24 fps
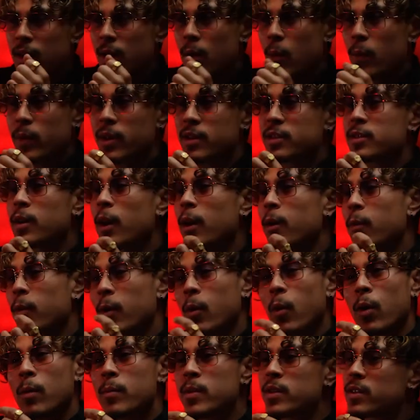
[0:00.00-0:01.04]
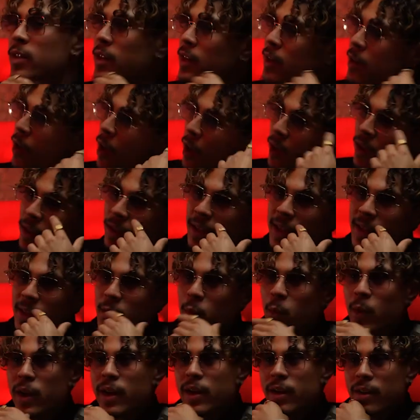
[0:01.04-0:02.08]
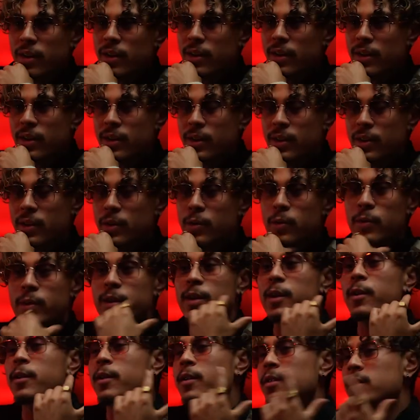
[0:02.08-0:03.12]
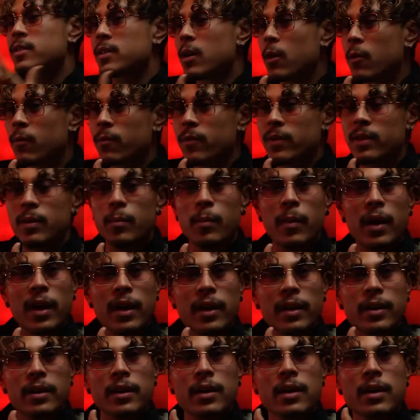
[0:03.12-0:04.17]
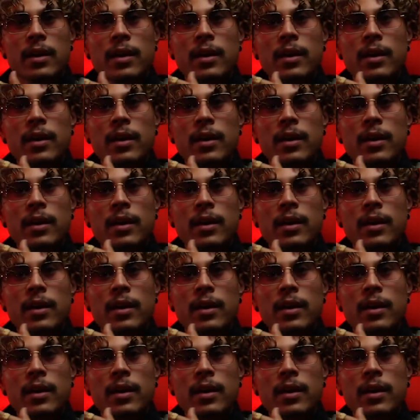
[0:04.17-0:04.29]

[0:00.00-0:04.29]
when you're starting to record music, you're not gonna like the way you hear yourself in the mic.